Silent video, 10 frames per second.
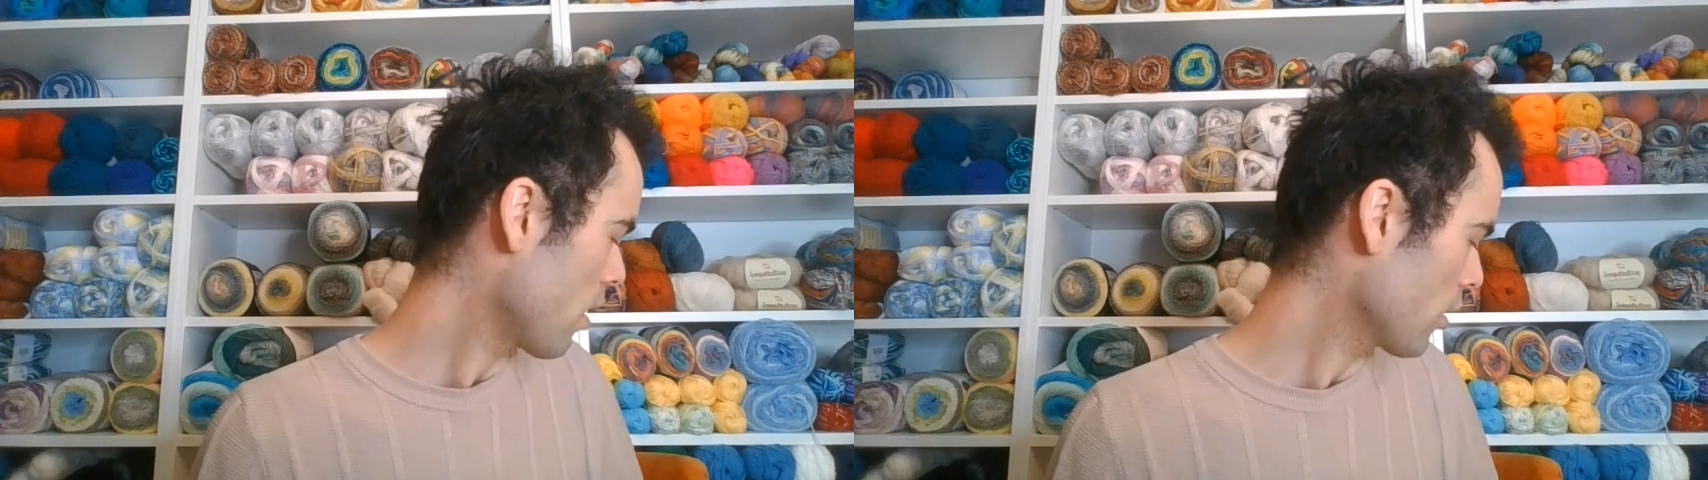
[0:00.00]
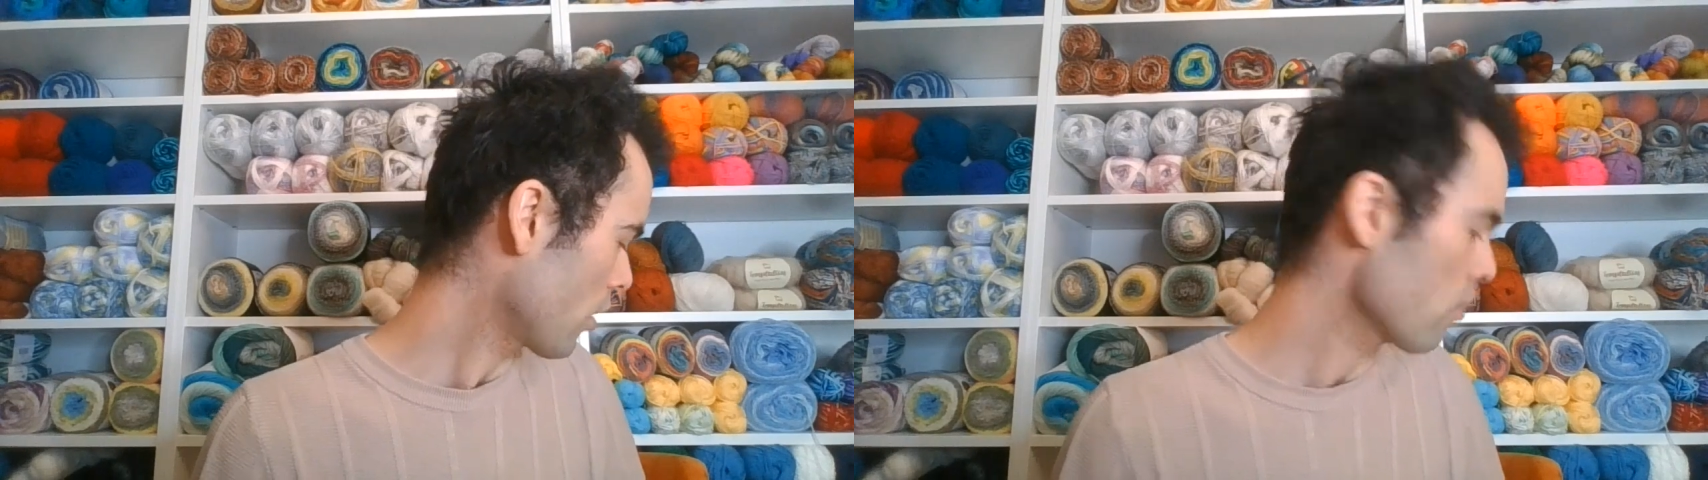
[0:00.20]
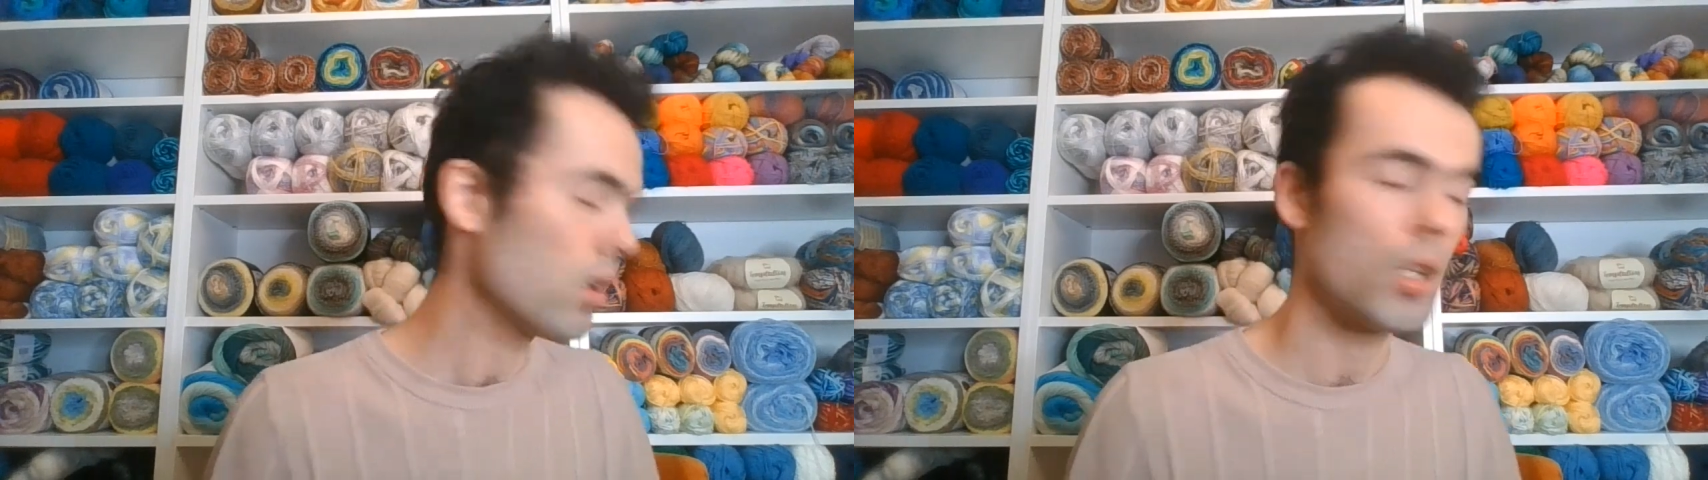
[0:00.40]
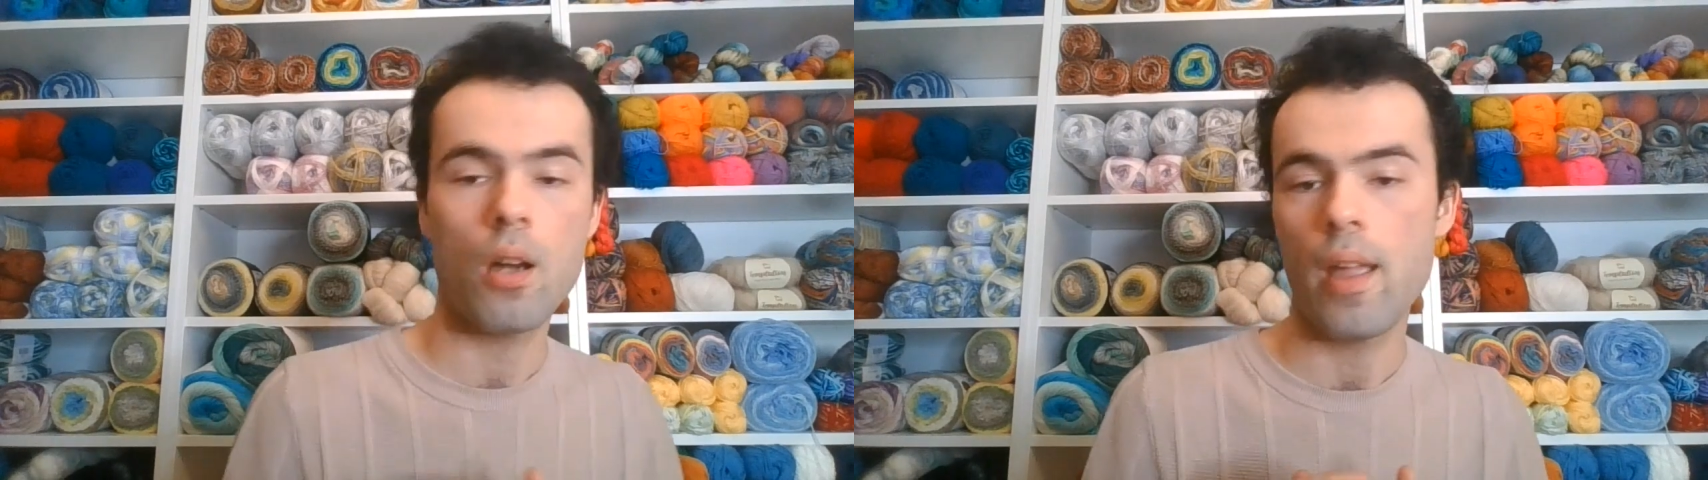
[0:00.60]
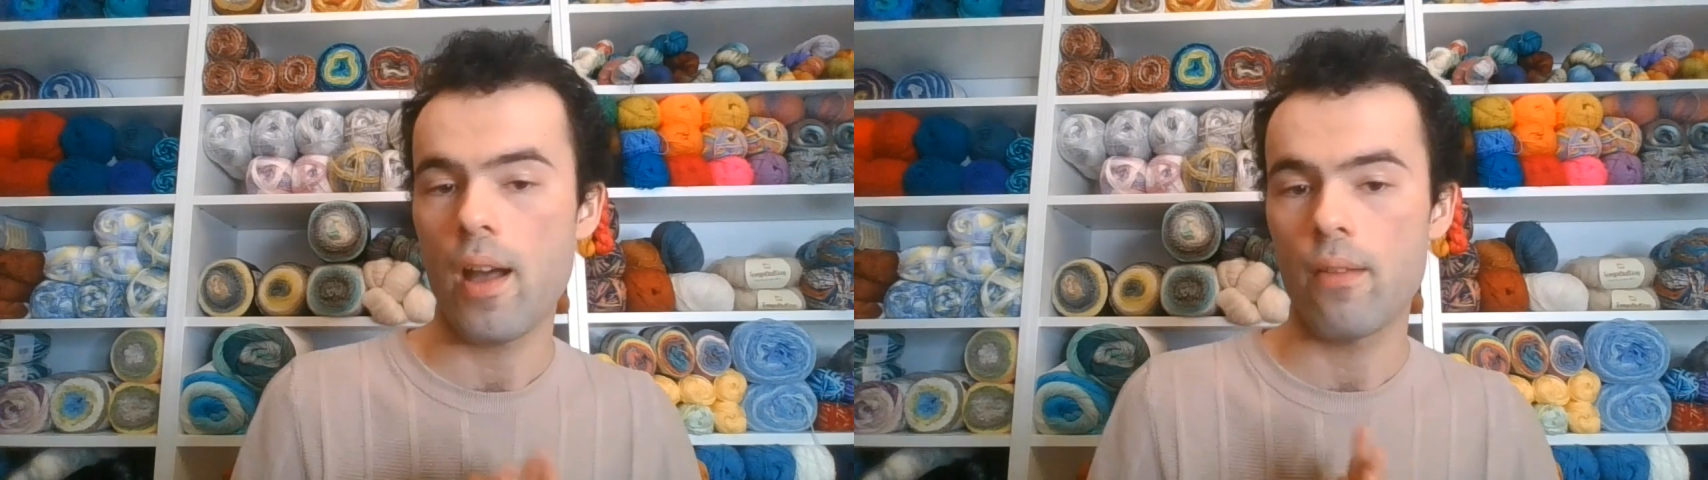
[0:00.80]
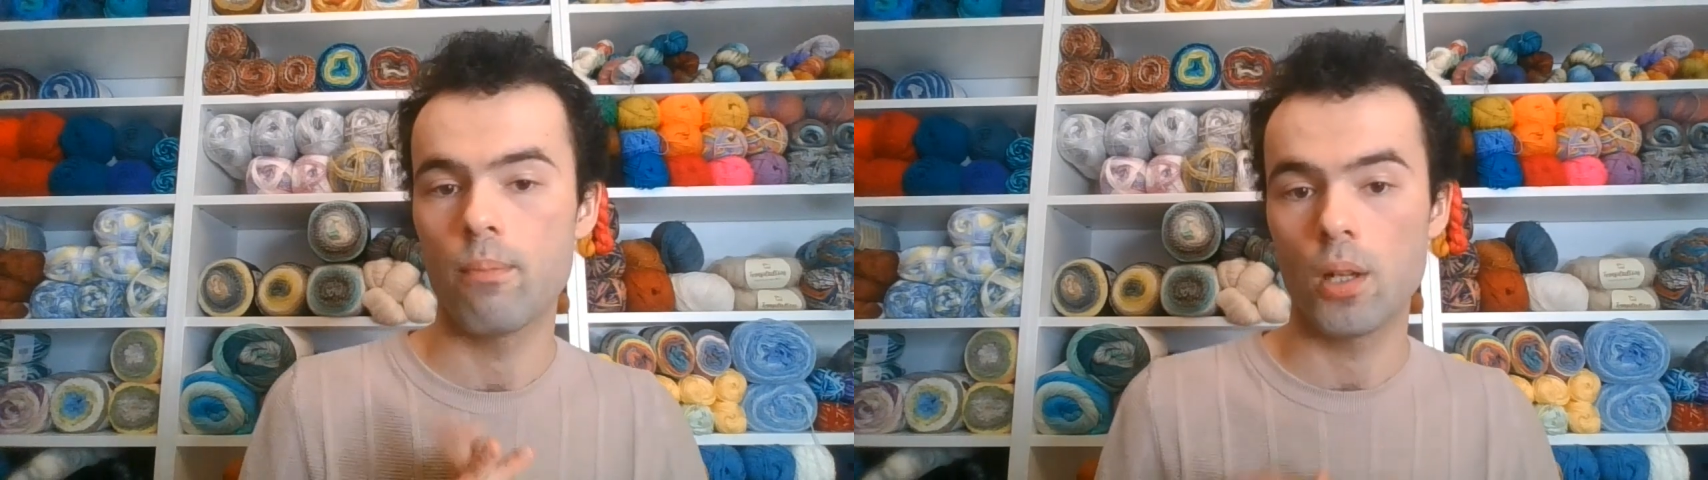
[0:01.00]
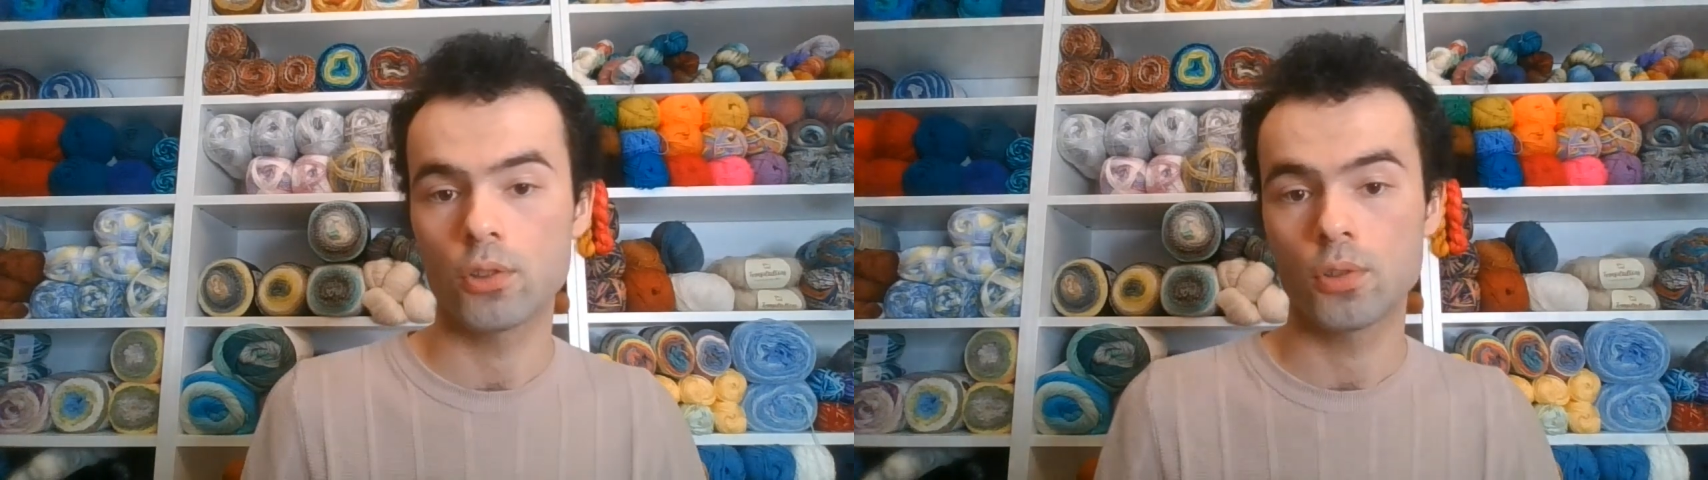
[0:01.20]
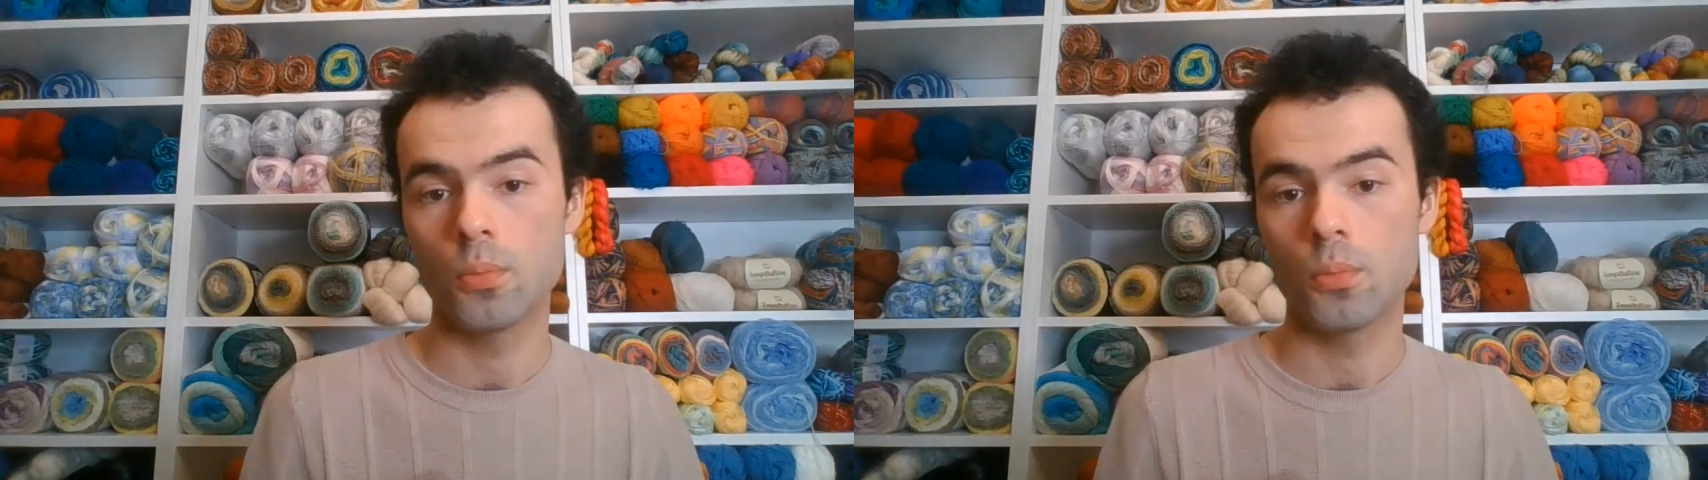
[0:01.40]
I don't think I have much